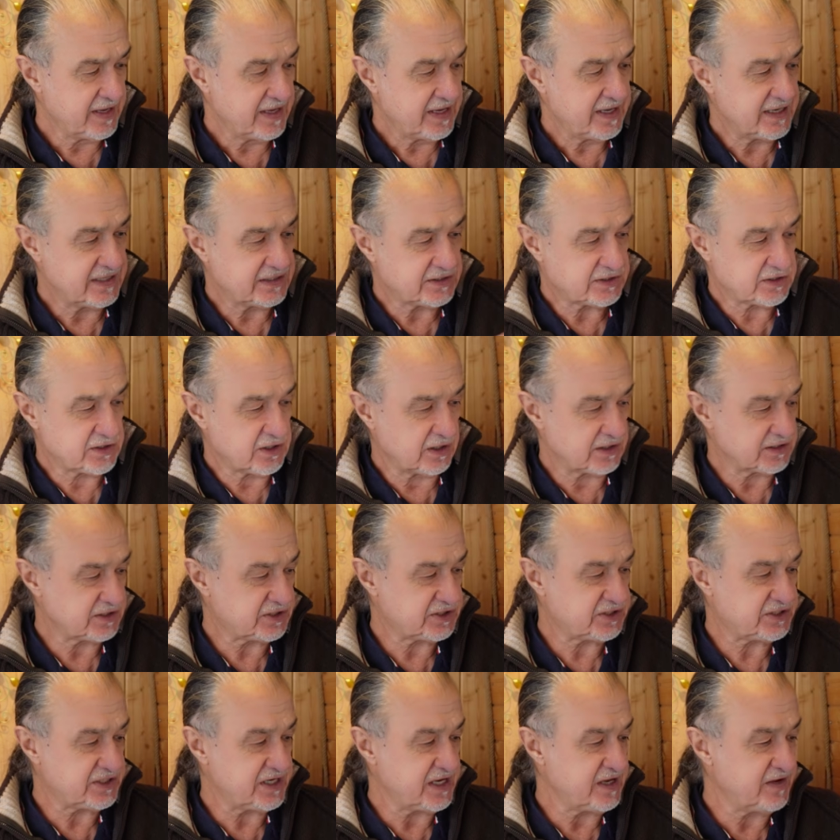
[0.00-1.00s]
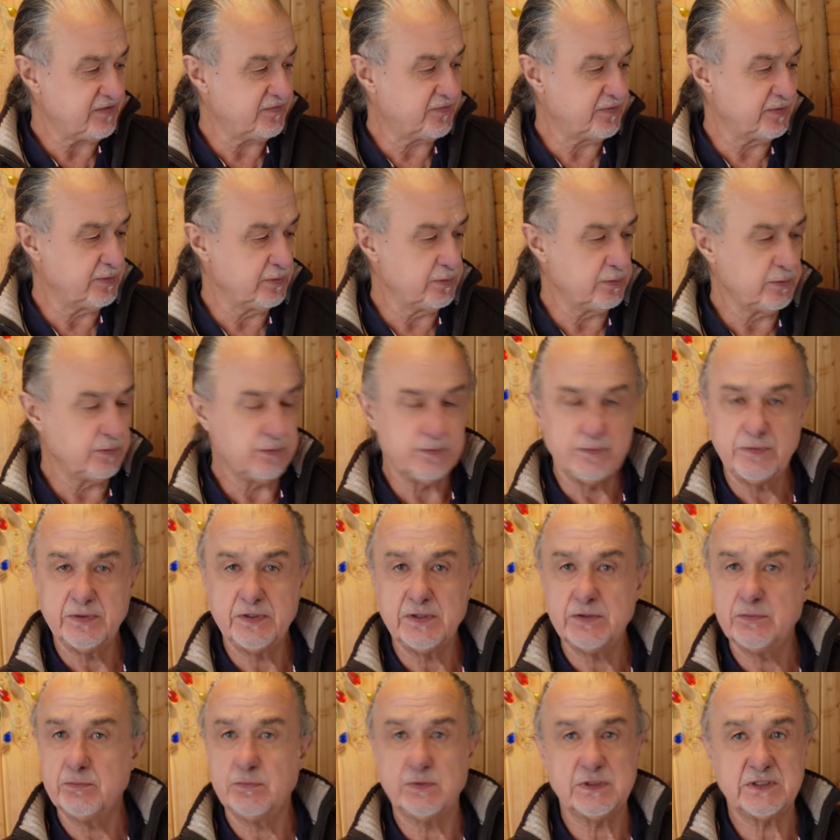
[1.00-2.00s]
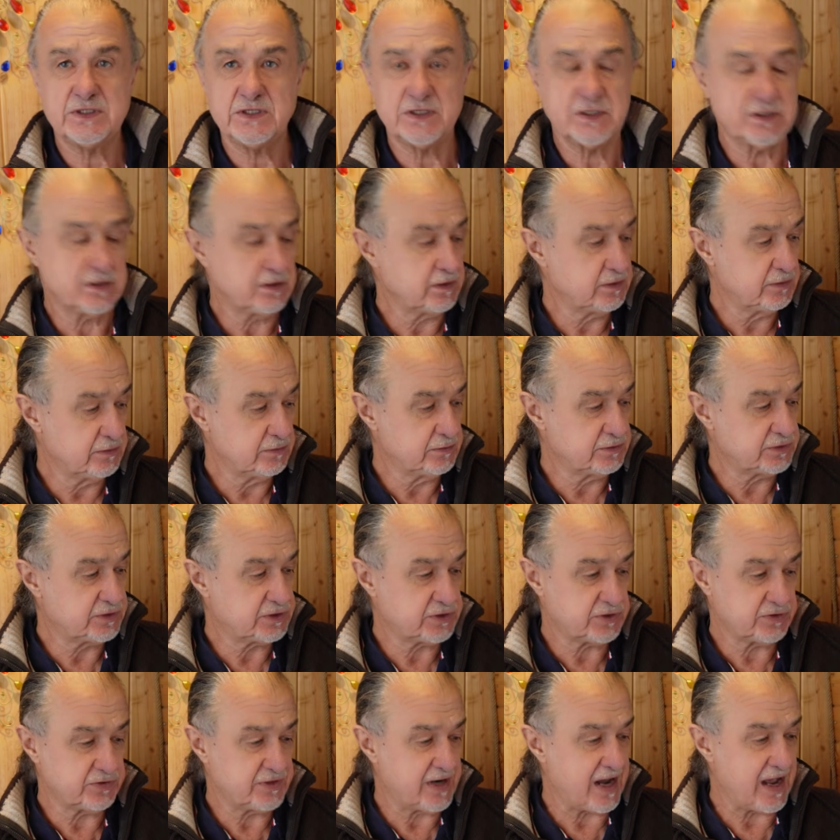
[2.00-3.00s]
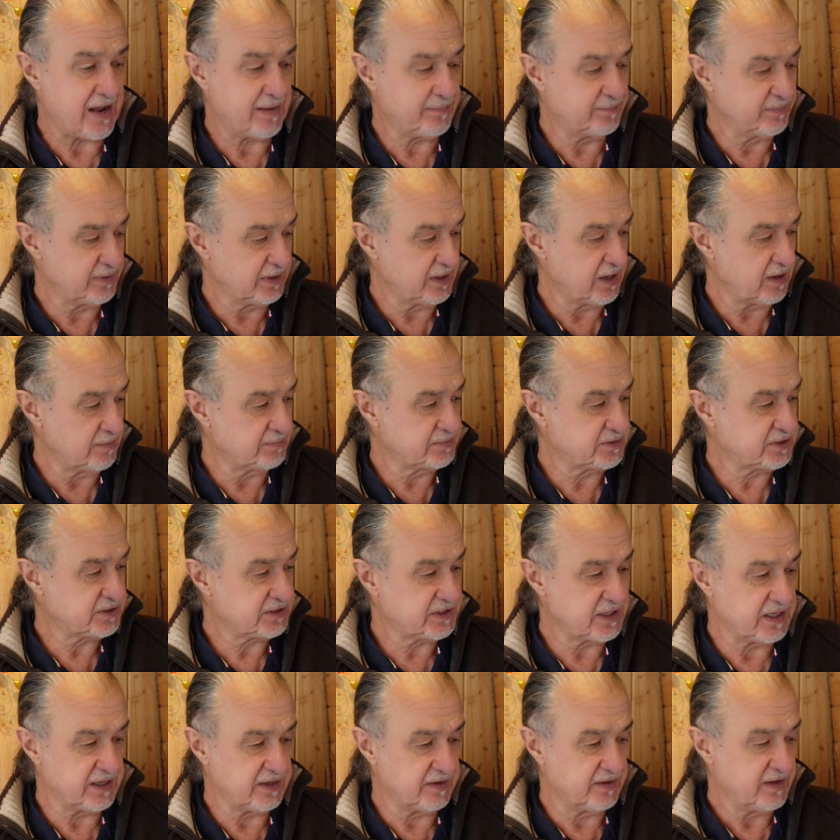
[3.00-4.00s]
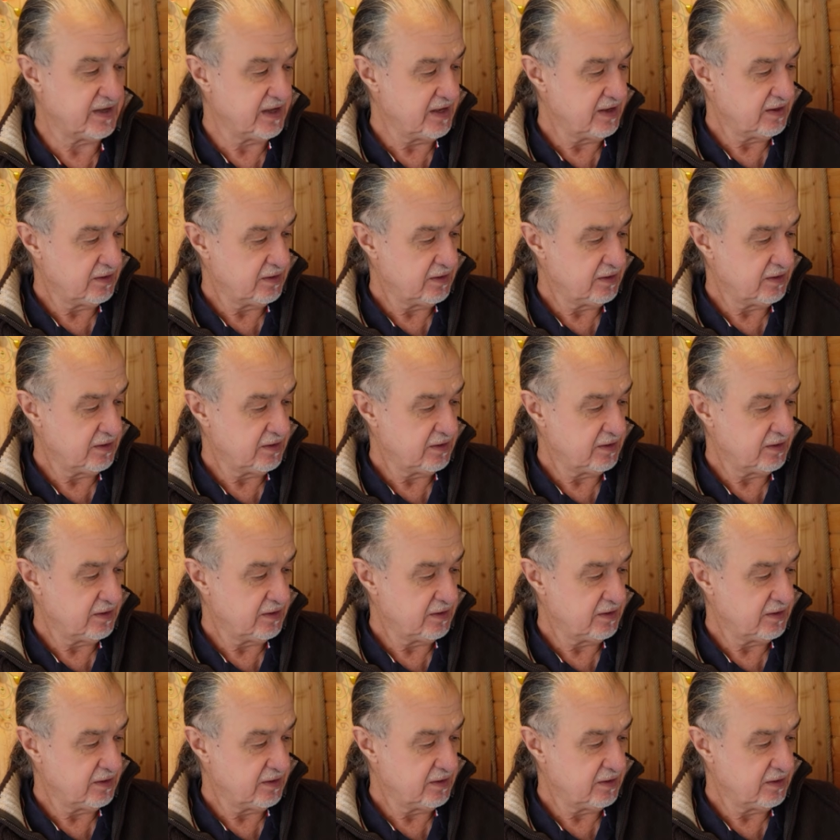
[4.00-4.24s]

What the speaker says: It's got seafood, which includes crab, lobster,